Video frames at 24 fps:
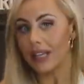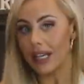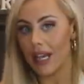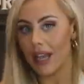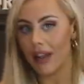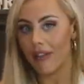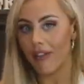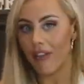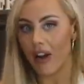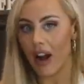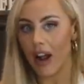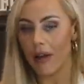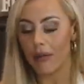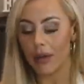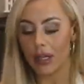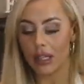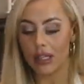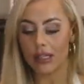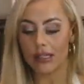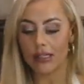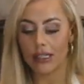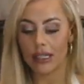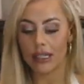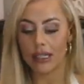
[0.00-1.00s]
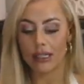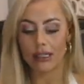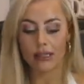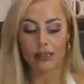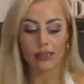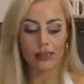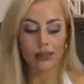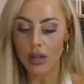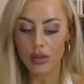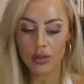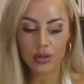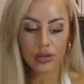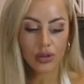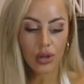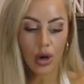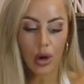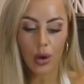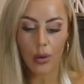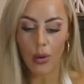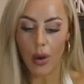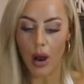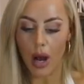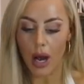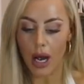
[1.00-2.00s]
the air fryer because it is
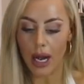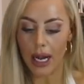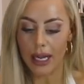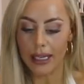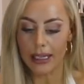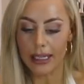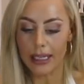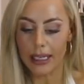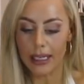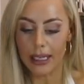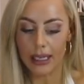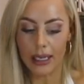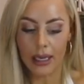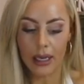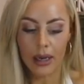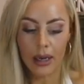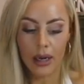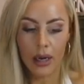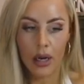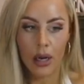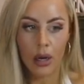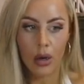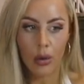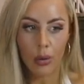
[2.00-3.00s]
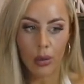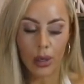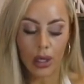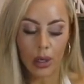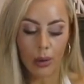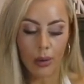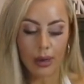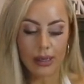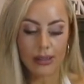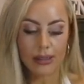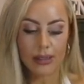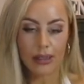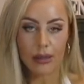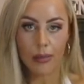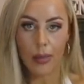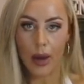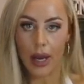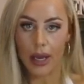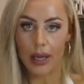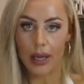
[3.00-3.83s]
so highly requested by